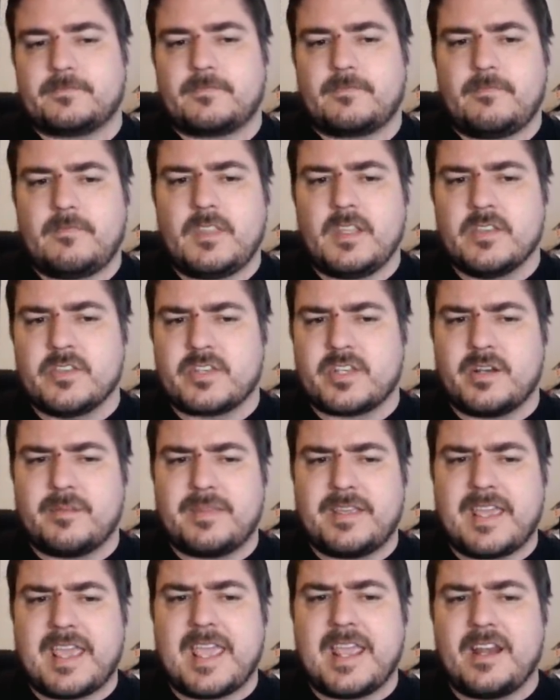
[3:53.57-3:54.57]
There's going to
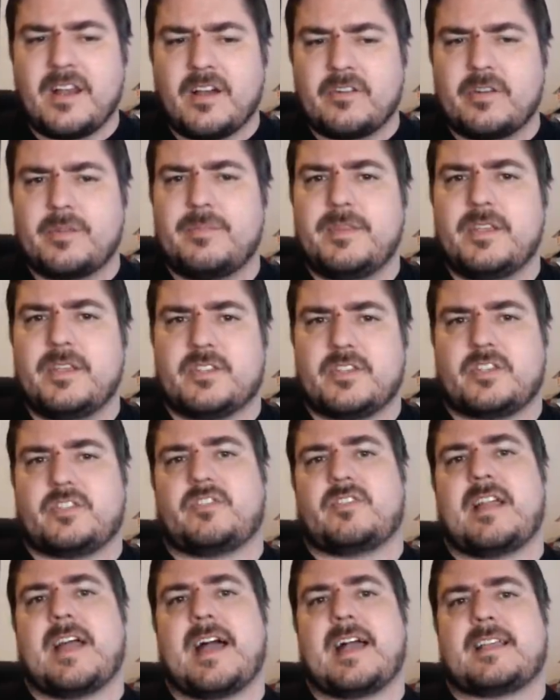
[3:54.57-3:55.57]
be 800 music
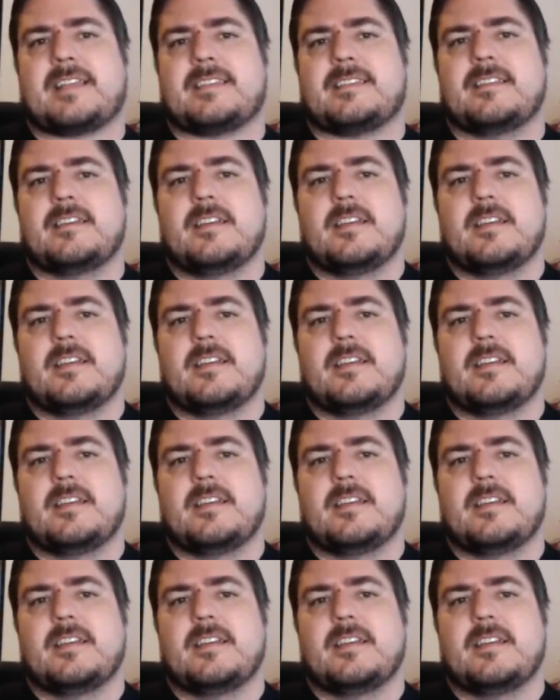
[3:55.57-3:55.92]
tracks.